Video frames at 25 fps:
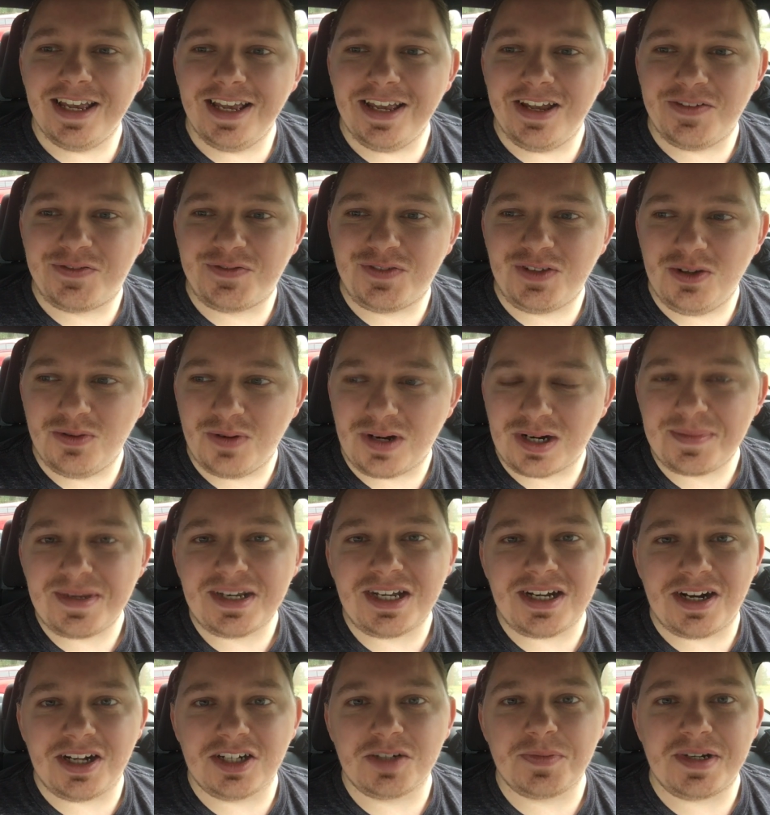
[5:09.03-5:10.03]
if you want to
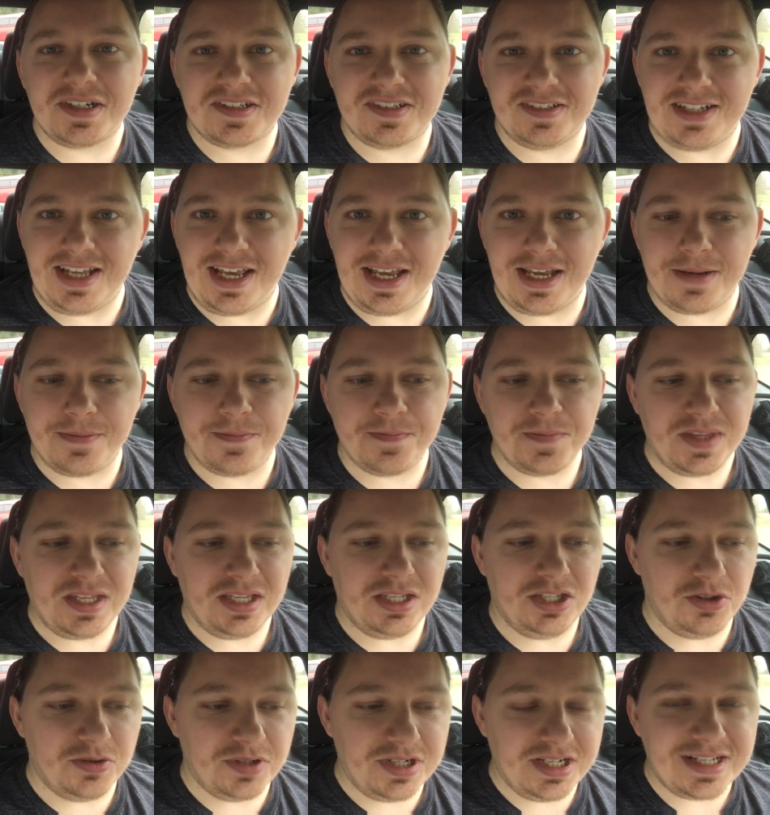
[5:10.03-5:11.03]
make 100 bucks a day,
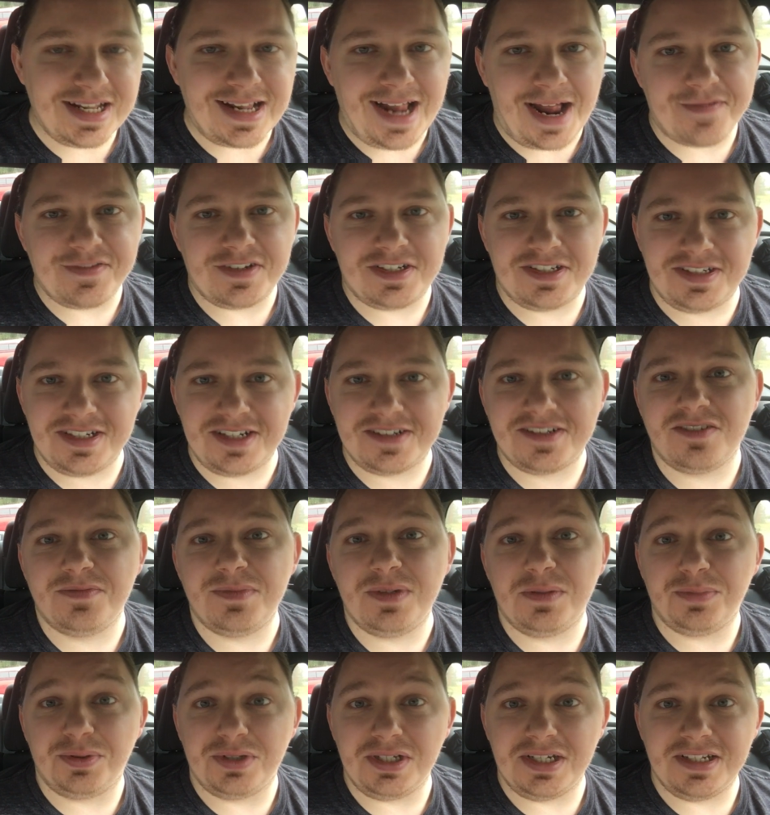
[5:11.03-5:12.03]
you need to have a
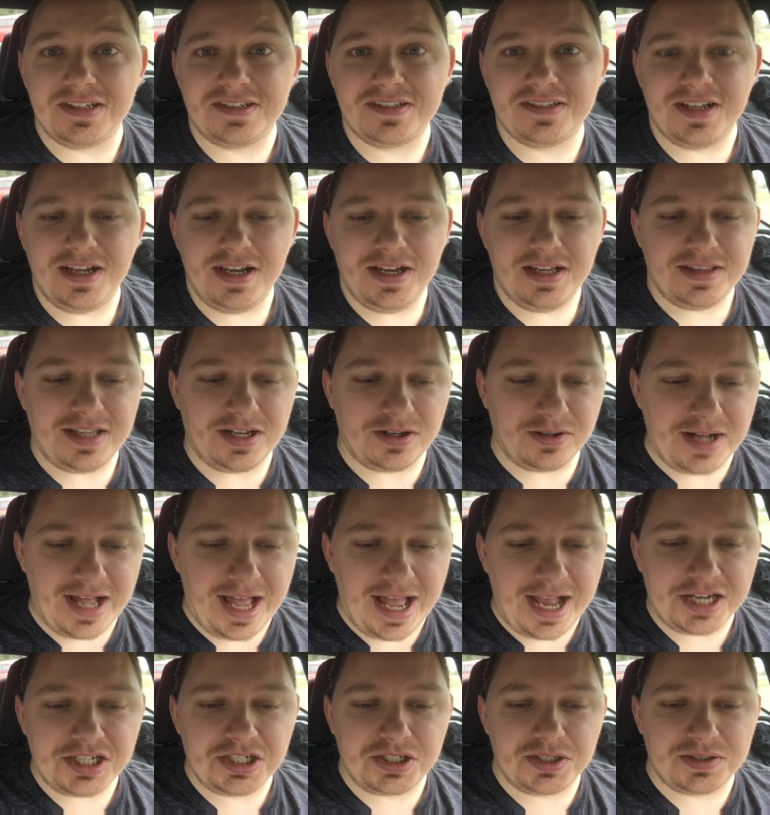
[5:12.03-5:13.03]
system in place that'll
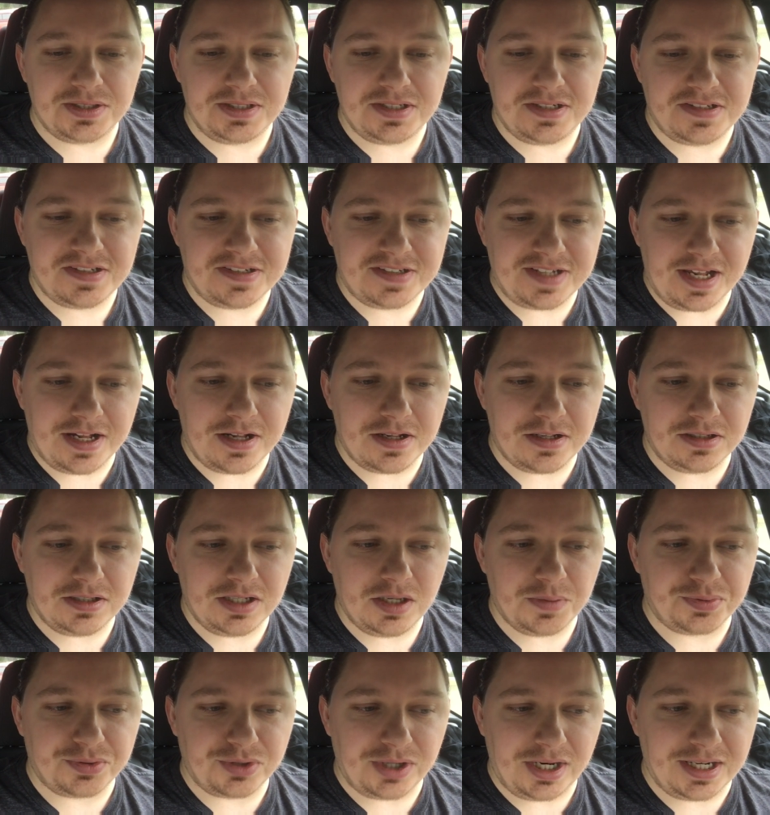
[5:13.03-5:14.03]
actually sell
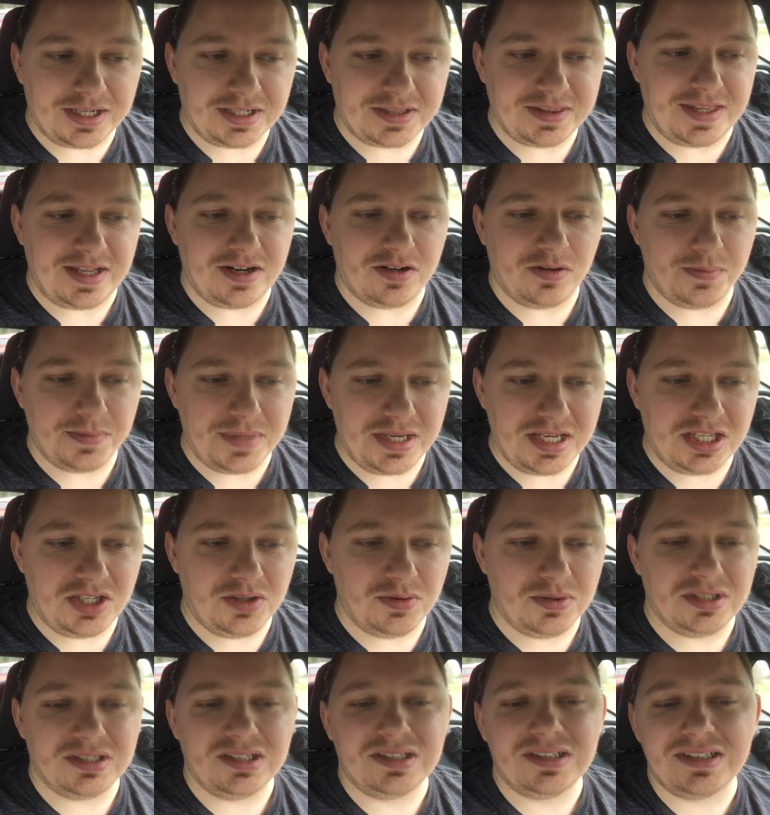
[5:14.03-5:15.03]
a product that'll make
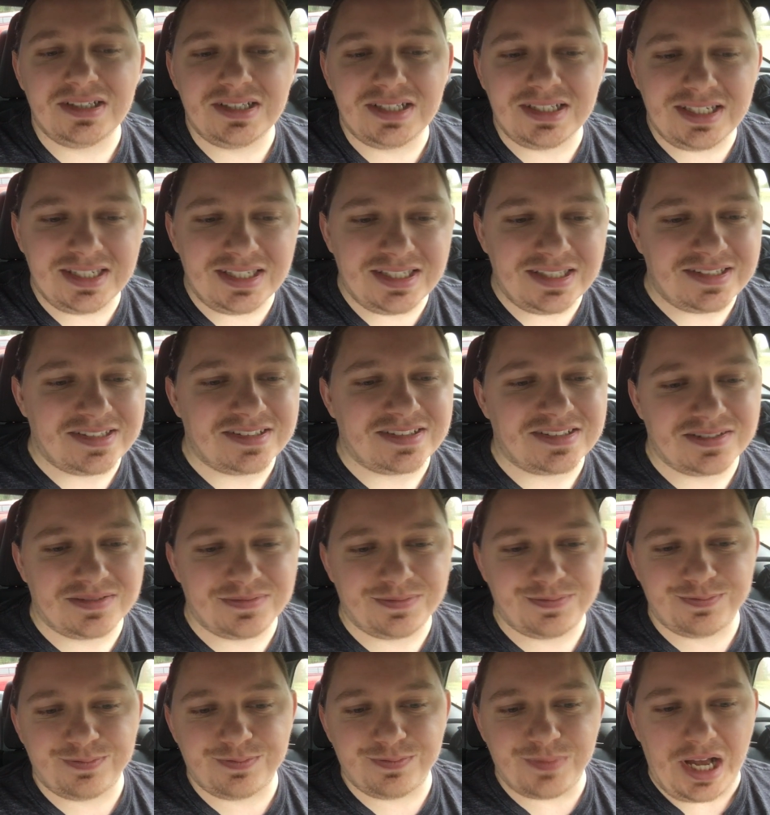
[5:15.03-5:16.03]
you at least
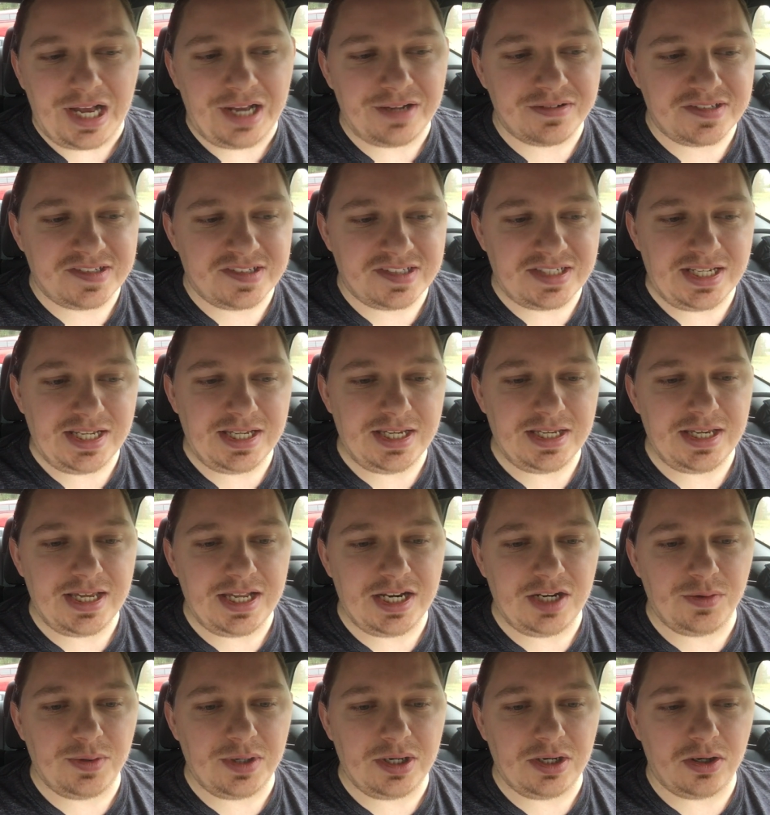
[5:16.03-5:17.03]
I'd say
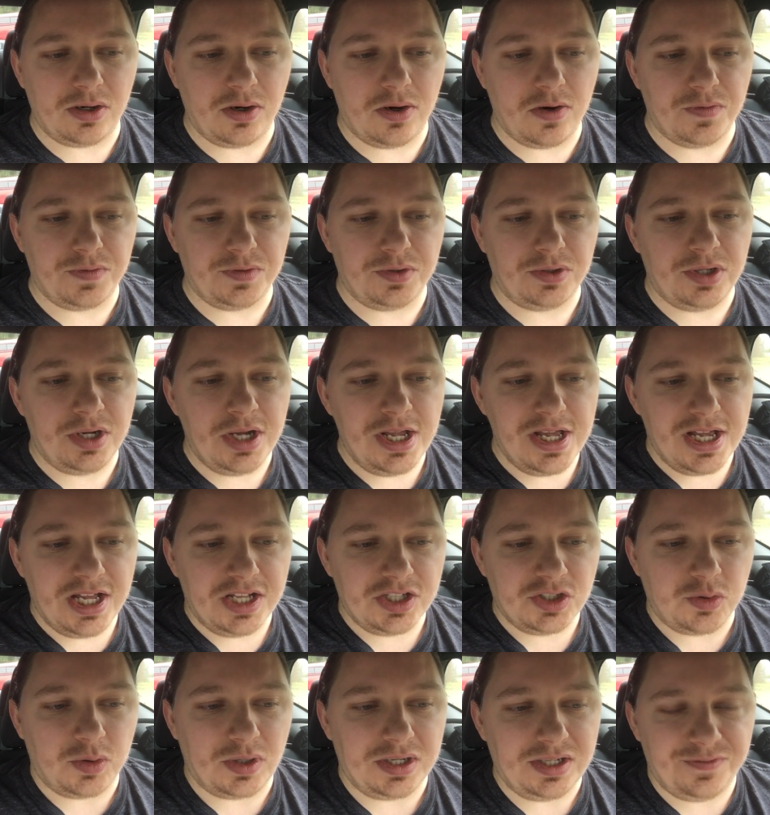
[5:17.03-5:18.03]
anywhere over
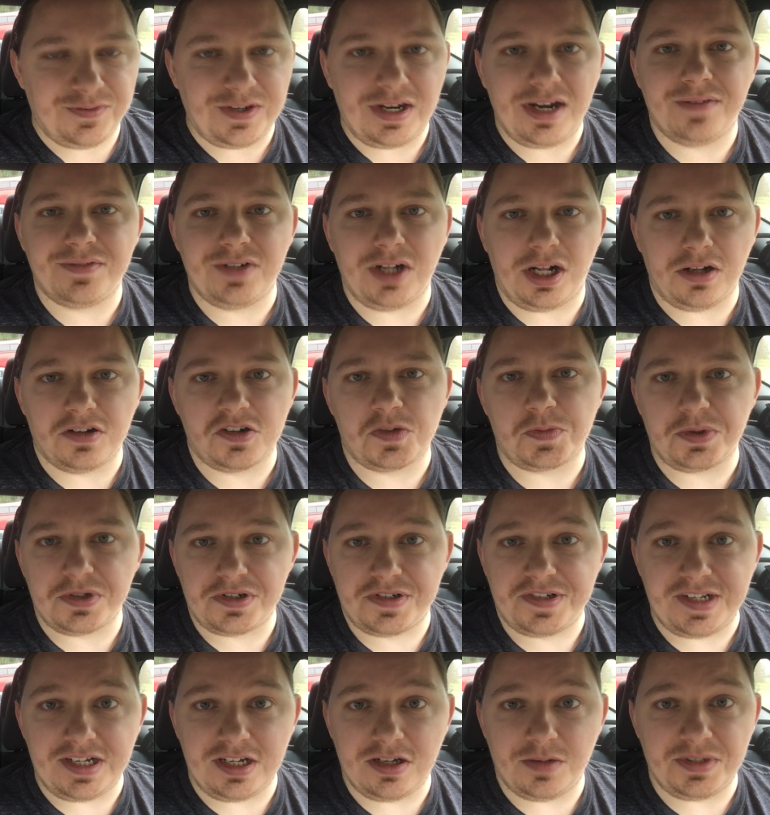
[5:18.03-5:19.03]
$25 per
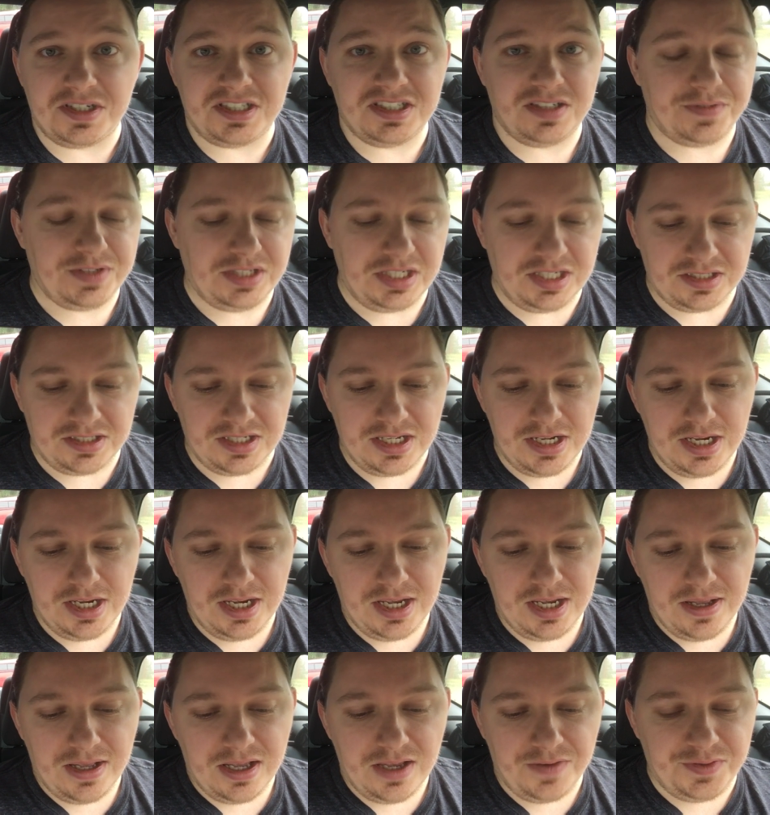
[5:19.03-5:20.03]
sale because if you get
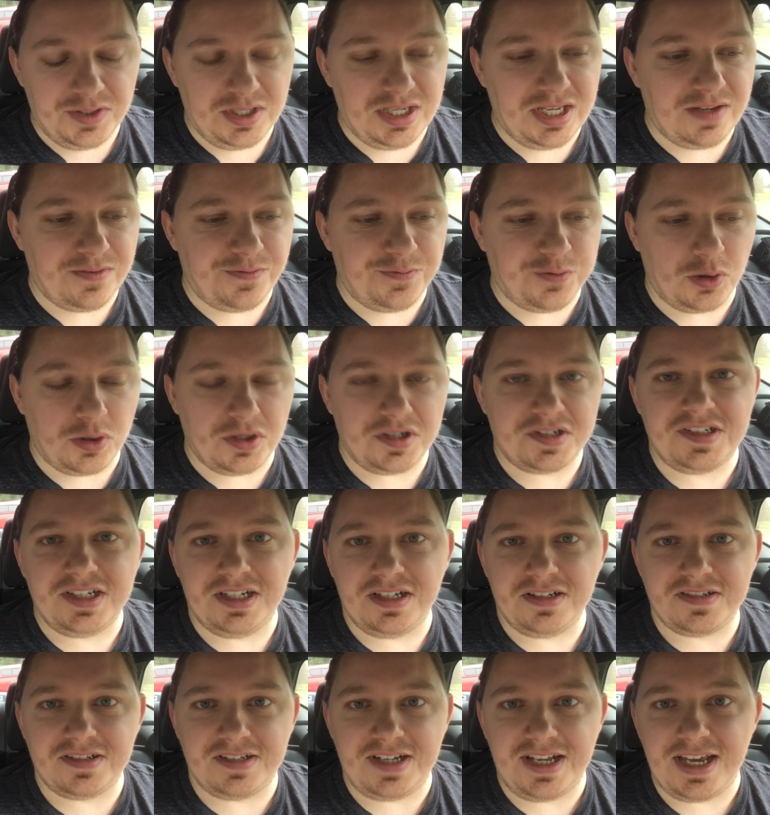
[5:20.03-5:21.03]
if you get four
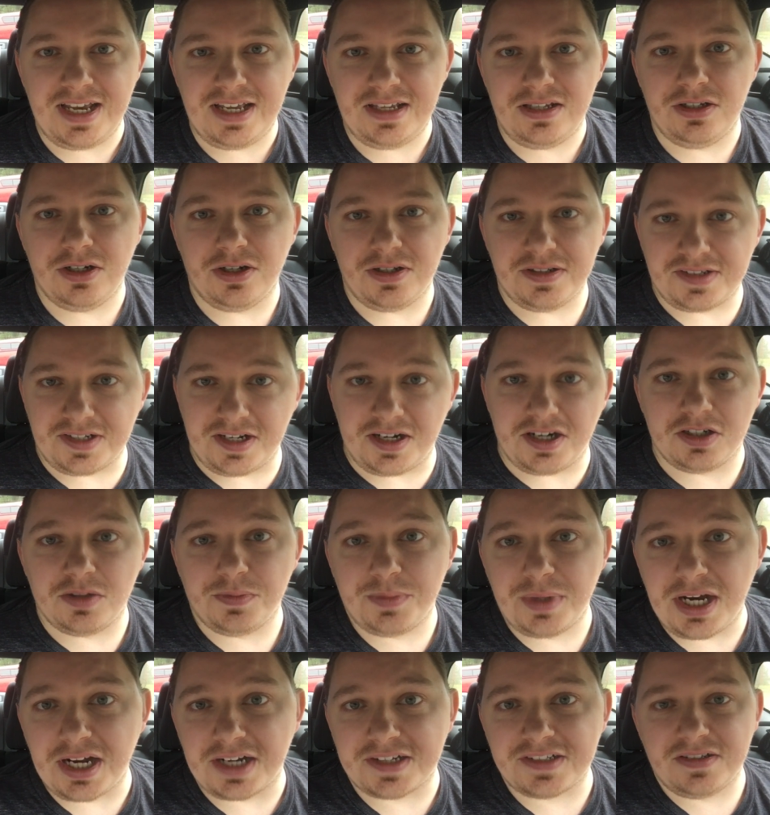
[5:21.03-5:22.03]
sales a day, you know, it's 100
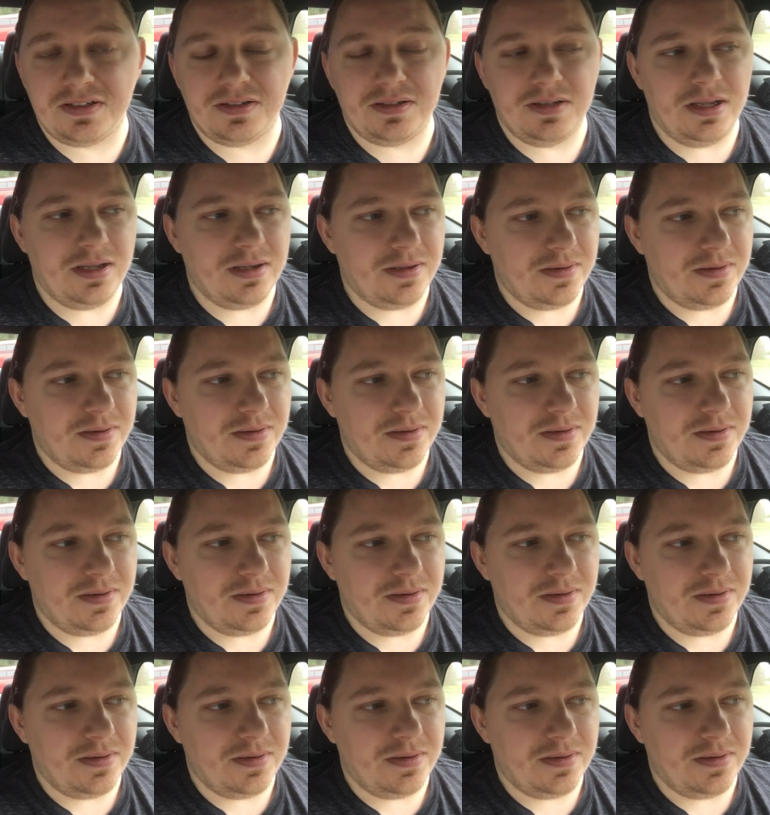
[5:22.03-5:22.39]
bucks.